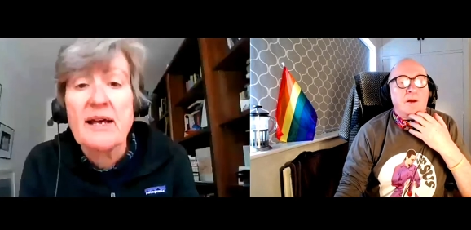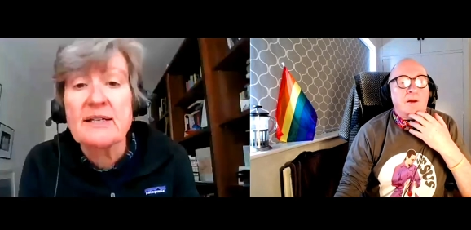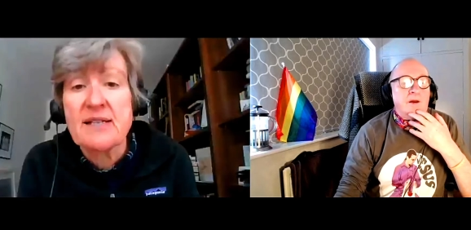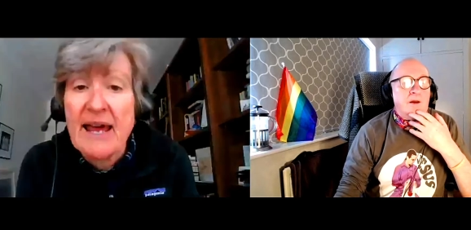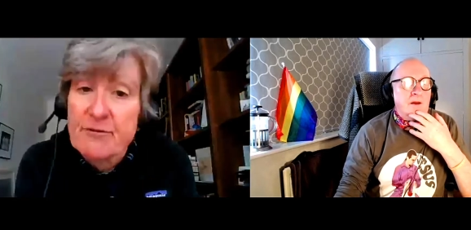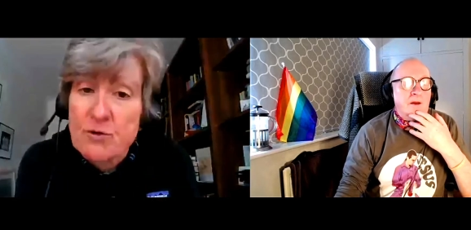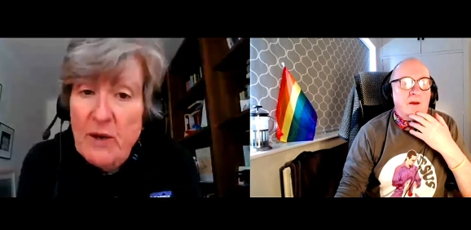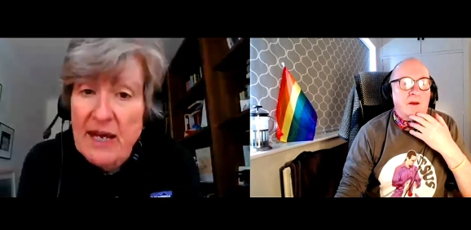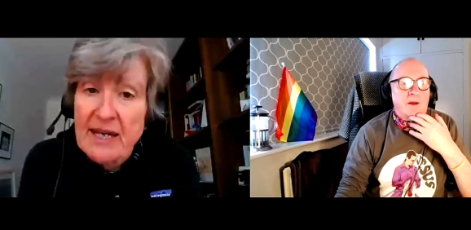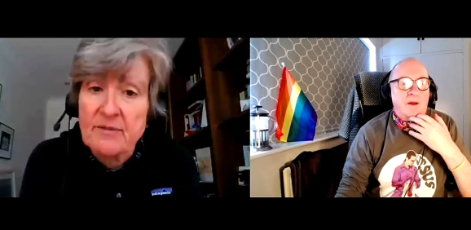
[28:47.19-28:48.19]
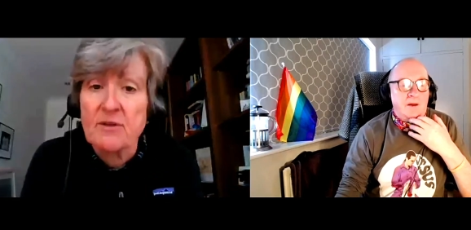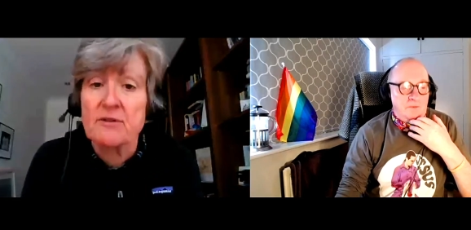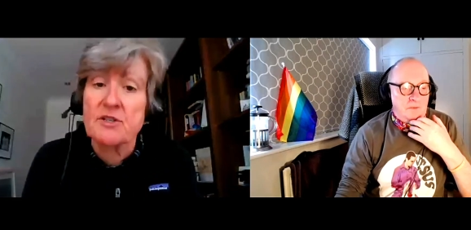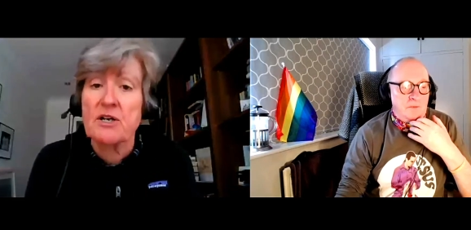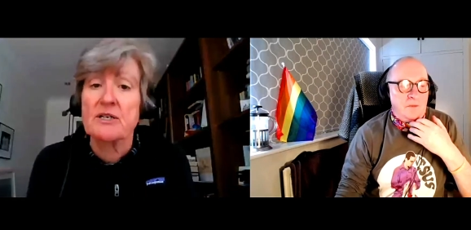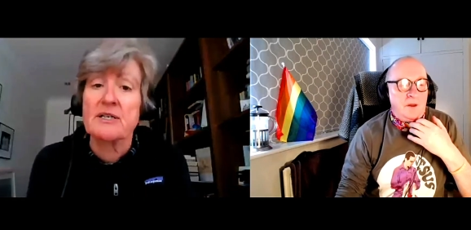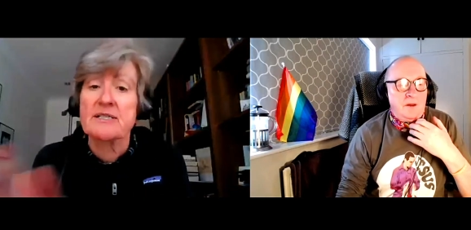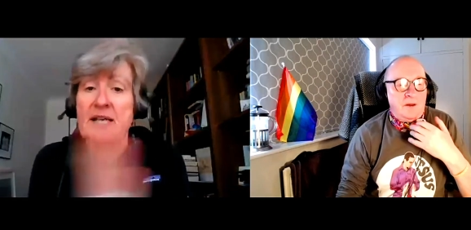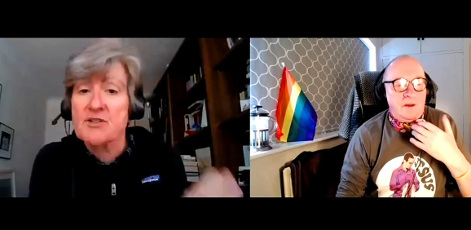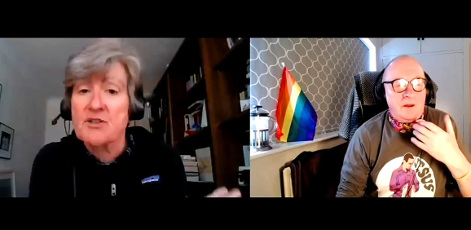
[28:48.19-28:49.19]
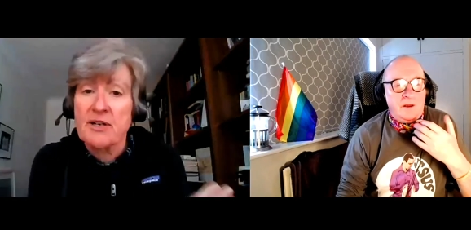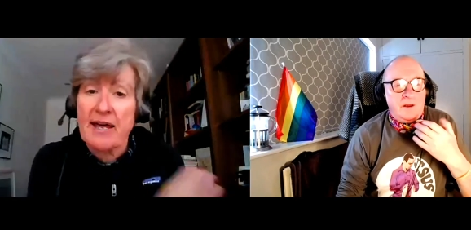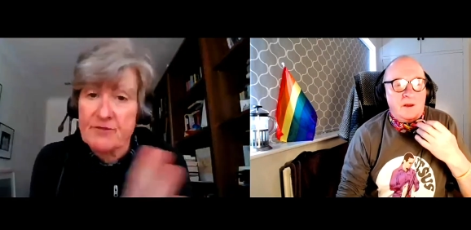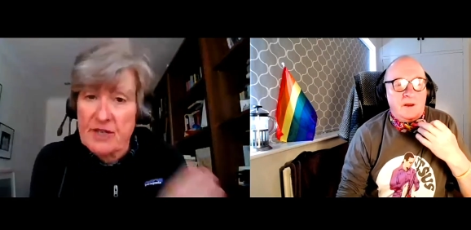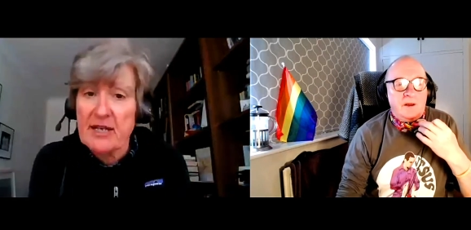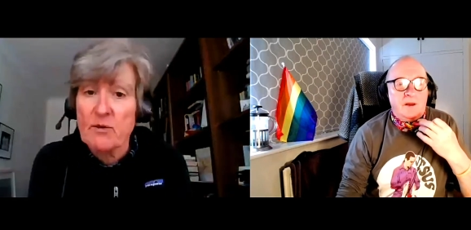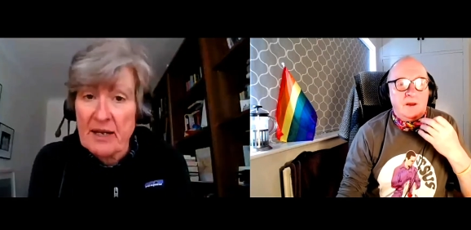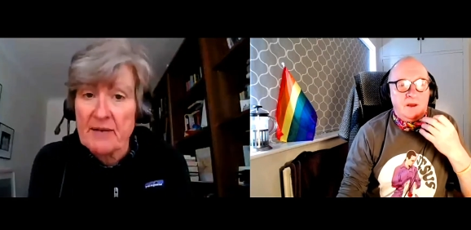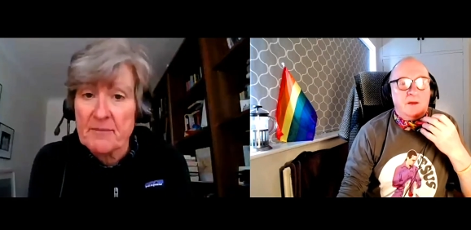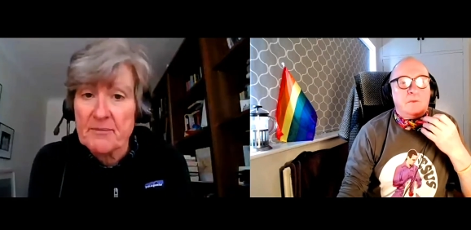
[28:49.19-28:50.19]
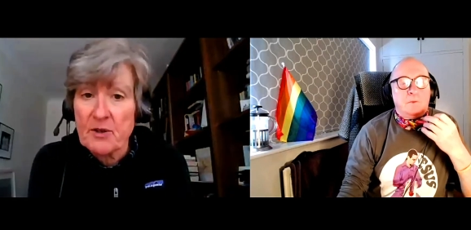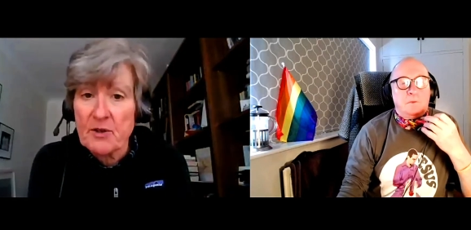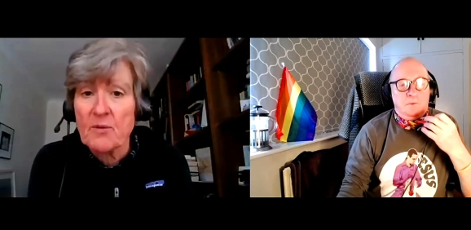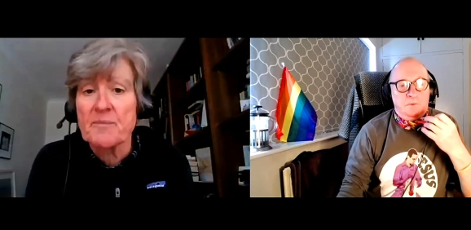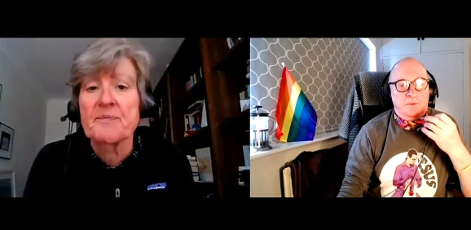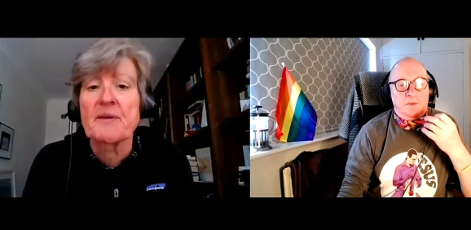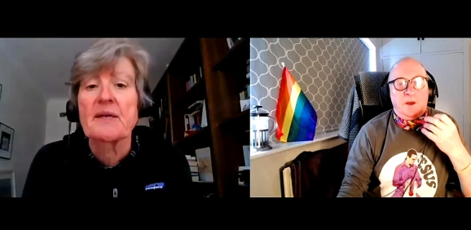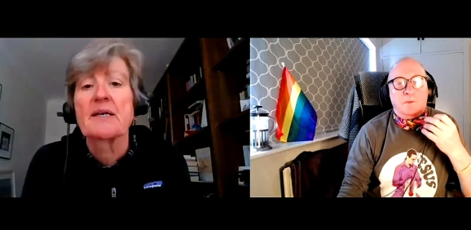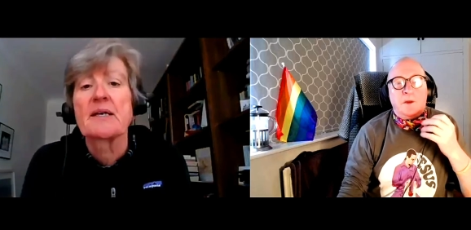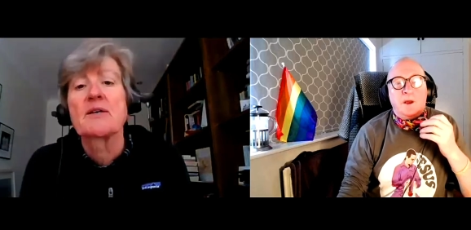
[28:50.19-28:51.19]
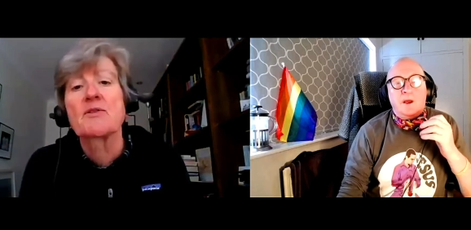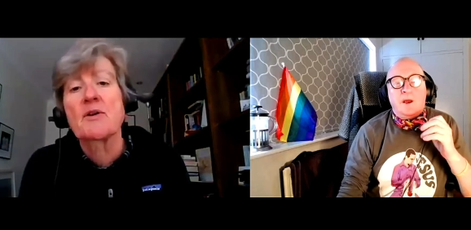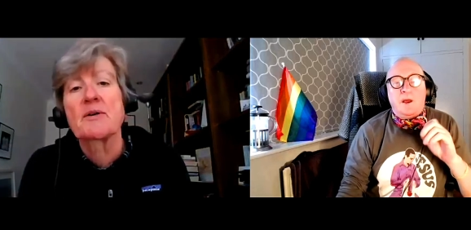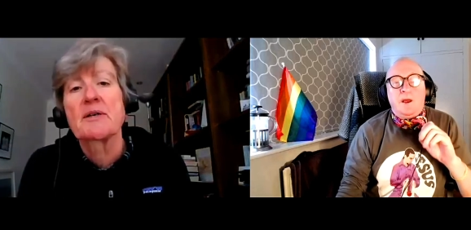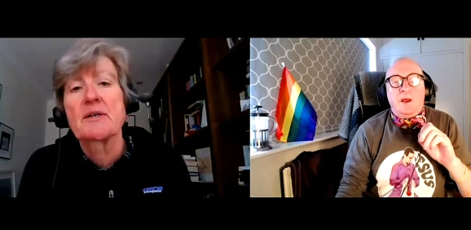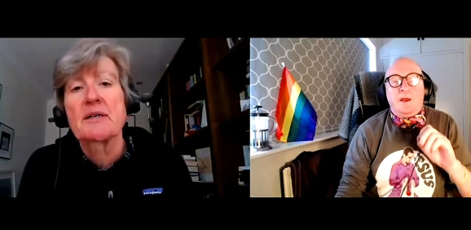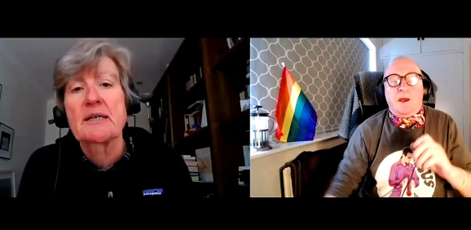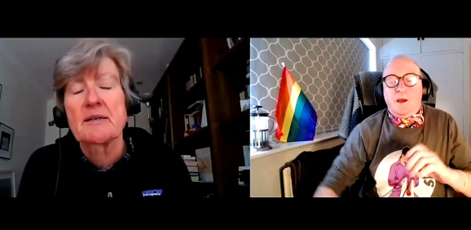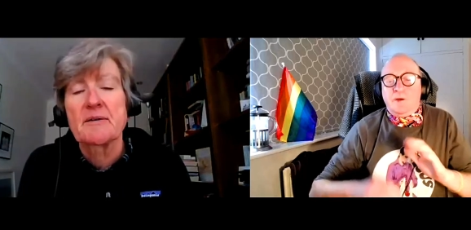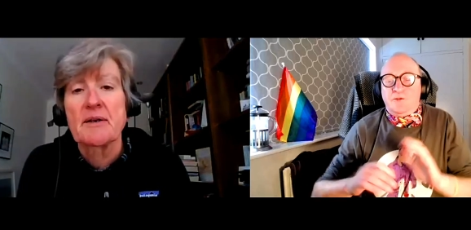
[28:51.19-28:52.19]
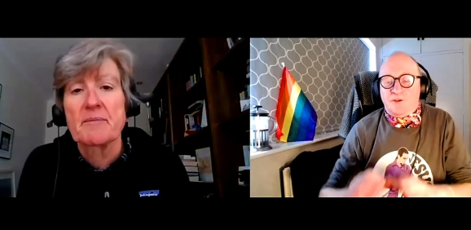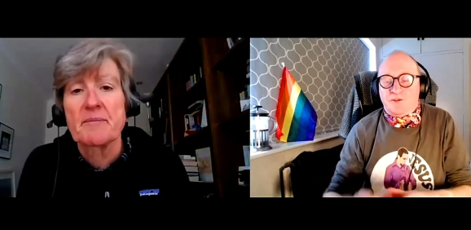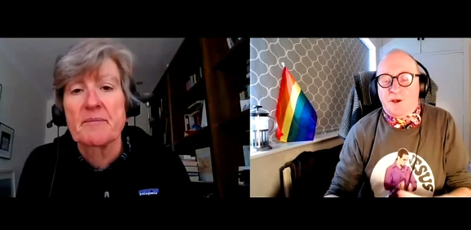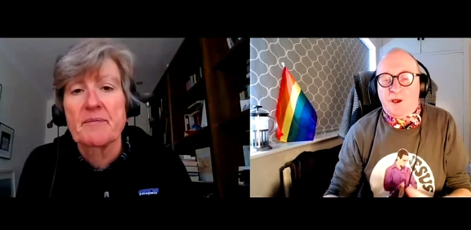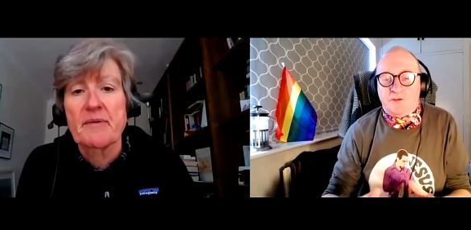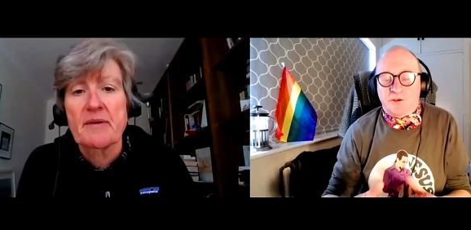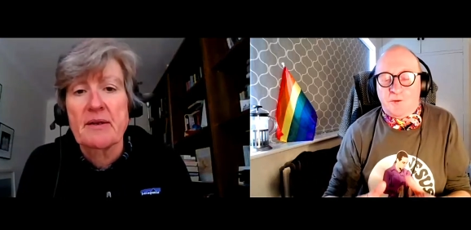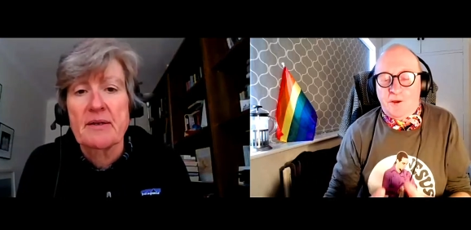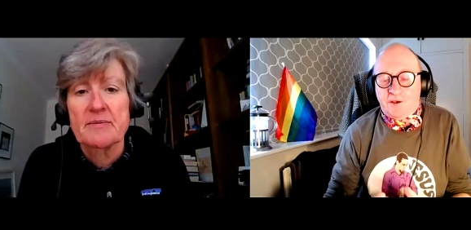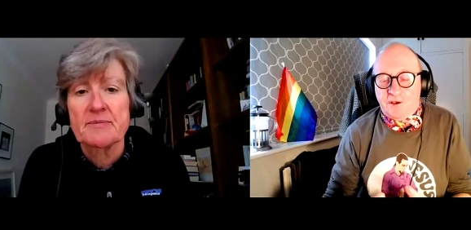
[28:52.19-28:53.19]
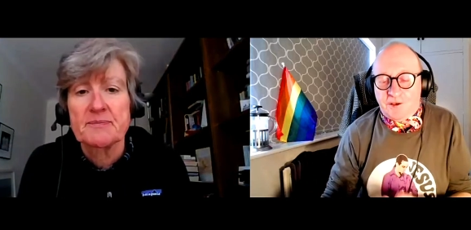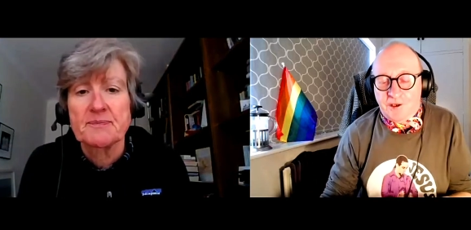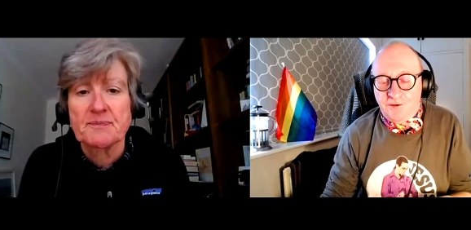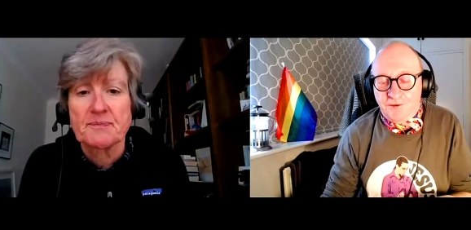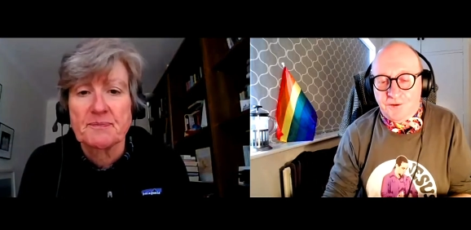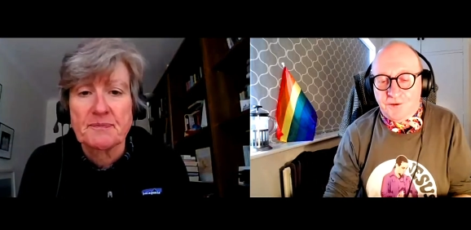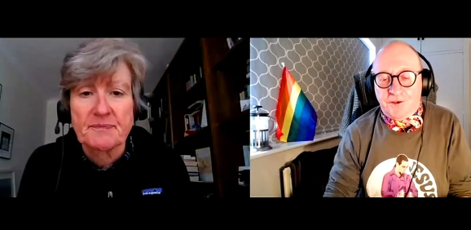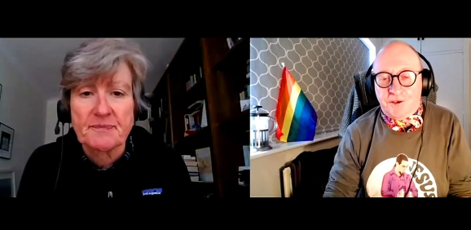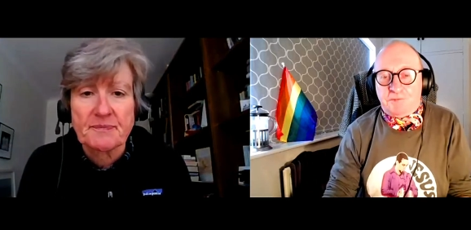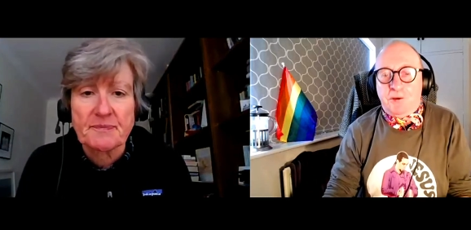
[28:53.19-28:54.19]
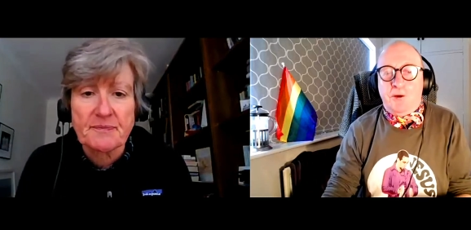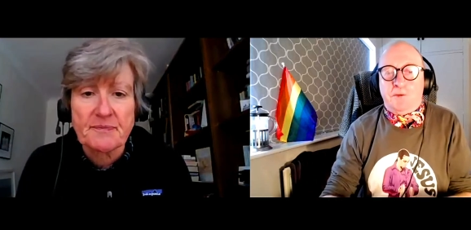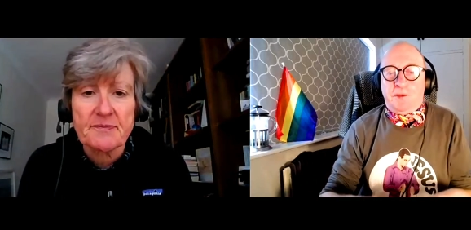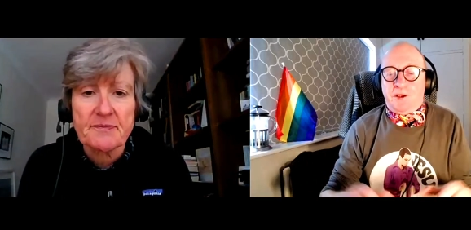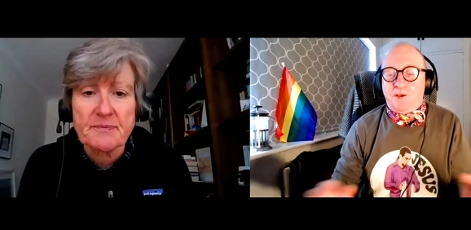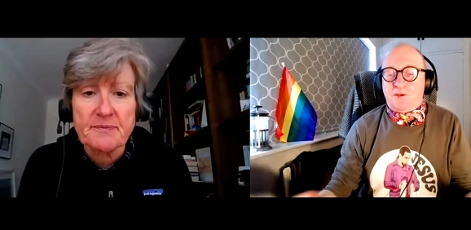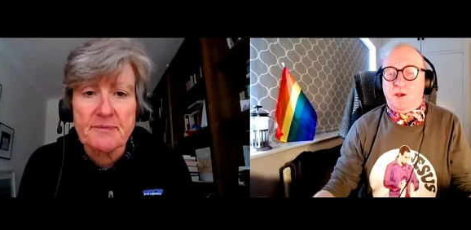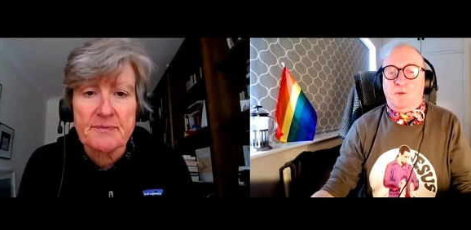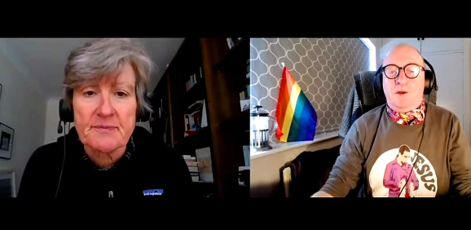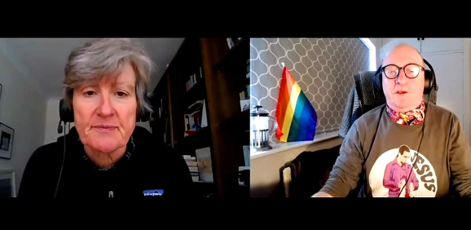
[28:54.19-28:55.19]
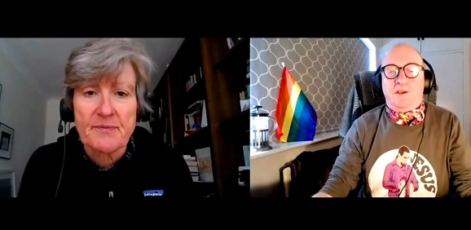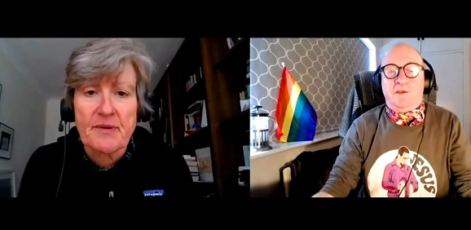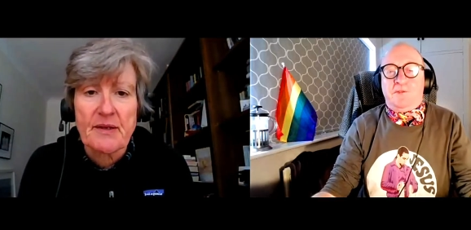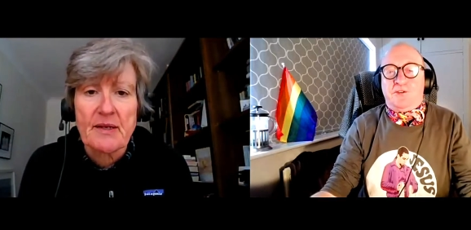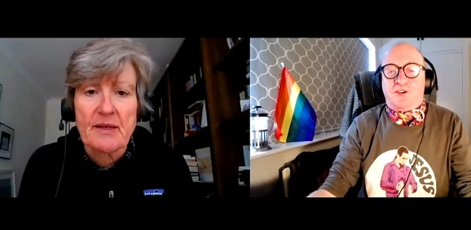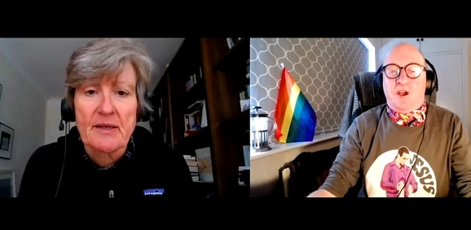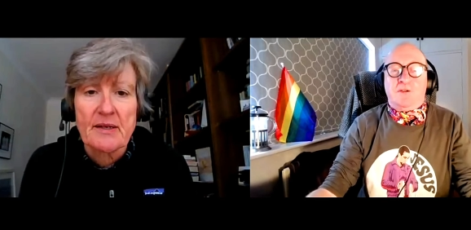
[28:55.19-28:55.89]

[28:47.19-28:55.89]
Speaker 1: left wing, or certainly mm. centre left anyway, you know. Mm, yeah. So.
Speaker 2: Yeah, just I just want to conclude on this point because I want to give a shout